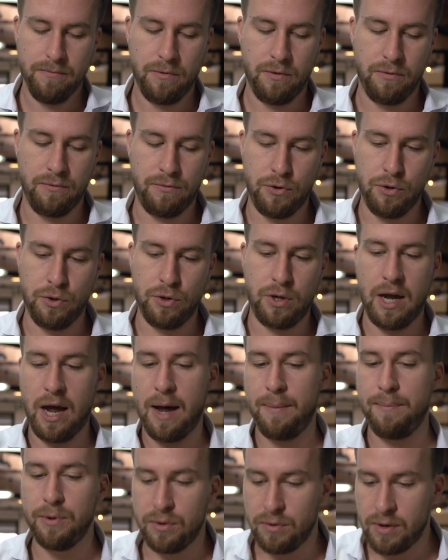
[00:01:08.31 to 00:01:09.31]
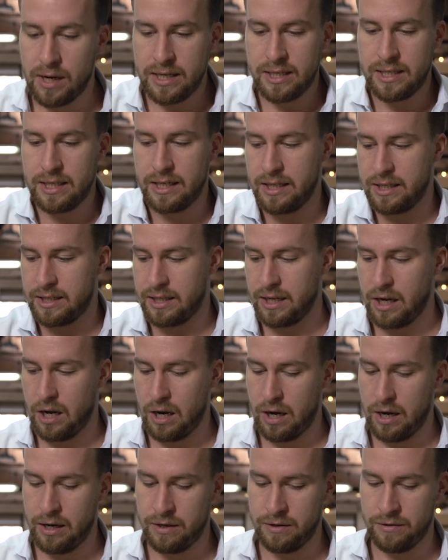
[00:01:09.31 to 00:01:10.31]
view capital raising as a
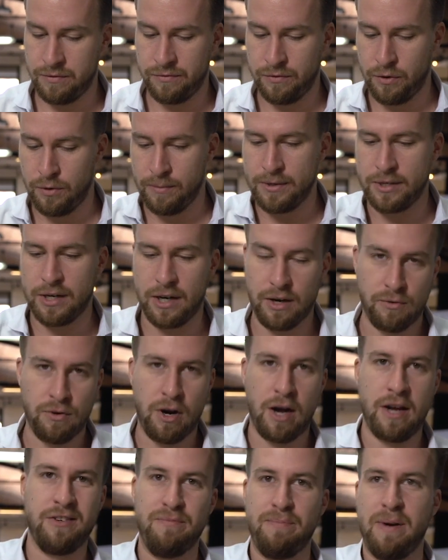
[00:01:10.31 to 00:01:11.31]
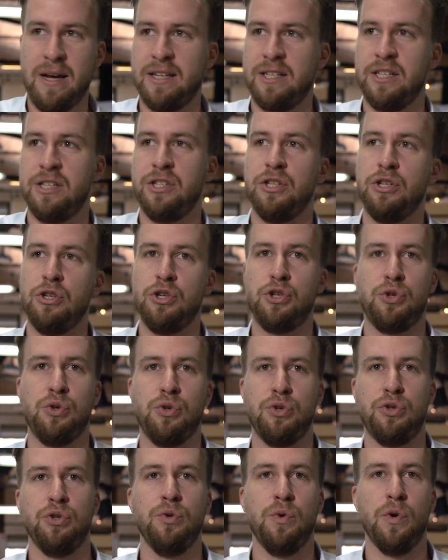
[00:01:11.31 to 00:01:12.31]
kind of almost like a rite of passage that you
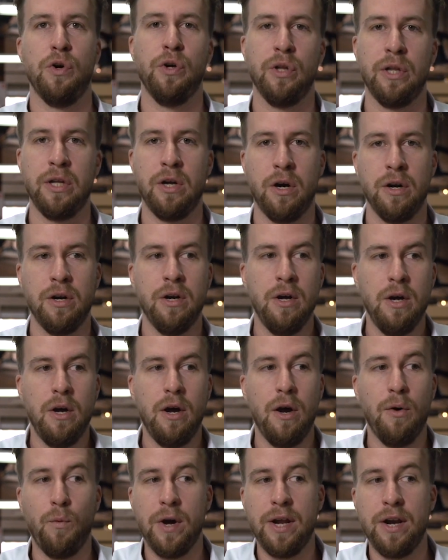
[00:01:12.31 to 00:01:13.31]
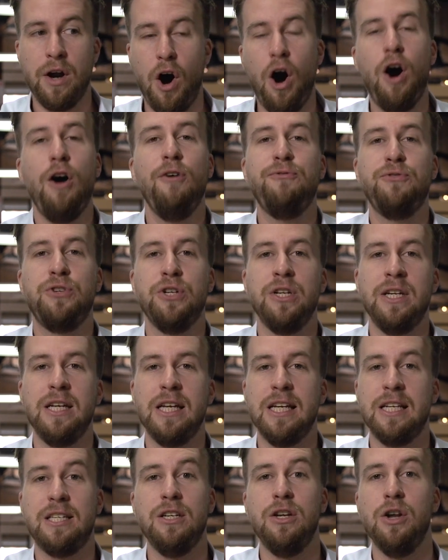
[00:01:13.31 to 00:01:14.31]
should do early on, when often
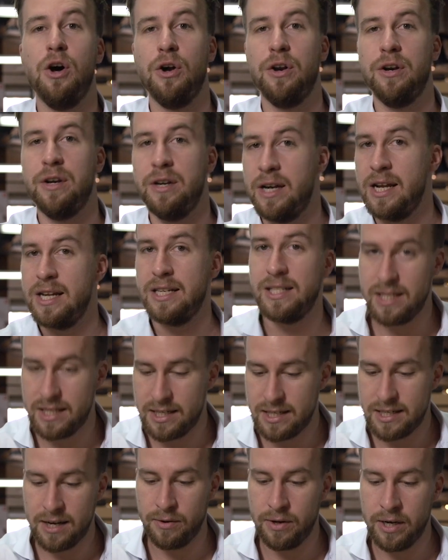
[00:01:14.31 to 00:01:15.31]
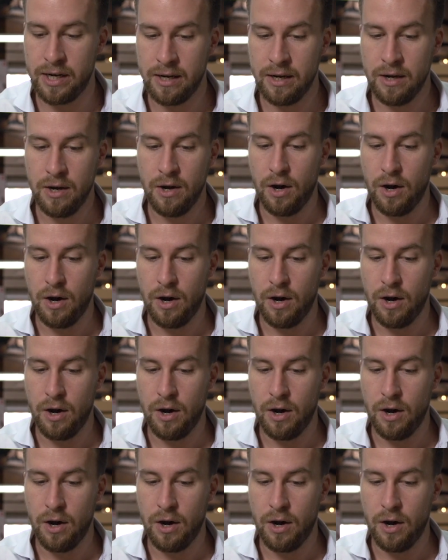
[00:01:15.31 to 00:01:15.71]
it's not necessary